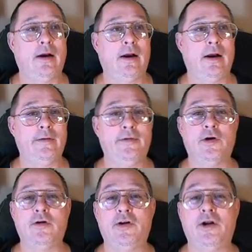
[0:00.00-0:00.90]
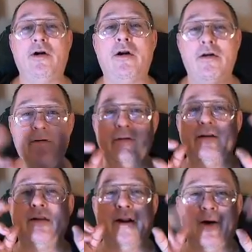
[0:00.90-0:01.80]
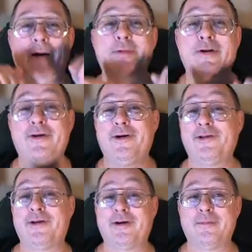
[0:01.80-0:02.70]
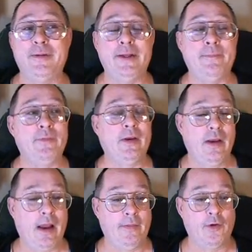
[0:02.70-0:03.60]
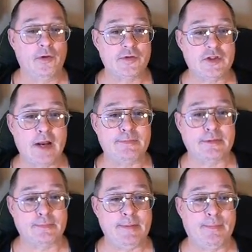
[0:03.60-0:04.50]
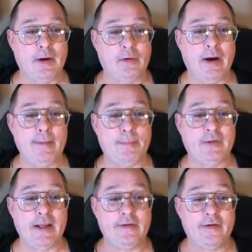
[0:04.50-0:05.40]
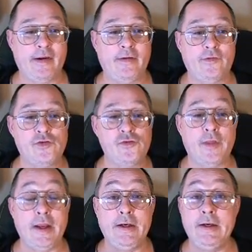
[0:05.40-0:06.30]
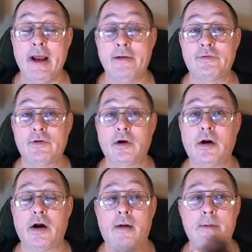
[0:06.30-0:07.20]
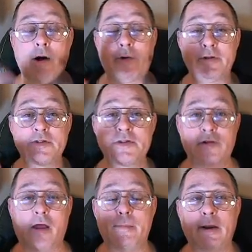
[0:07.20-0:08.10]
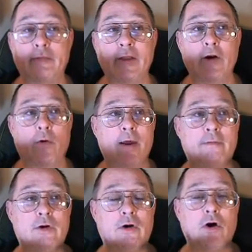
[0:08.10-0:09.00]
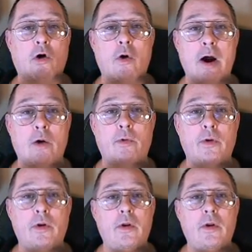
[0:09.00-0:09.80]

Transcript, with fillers: uh, nerd, you know, I'm a nerd, look at me. And those types of people are great, but they tend to, they never come out and slum it. They don't ever go out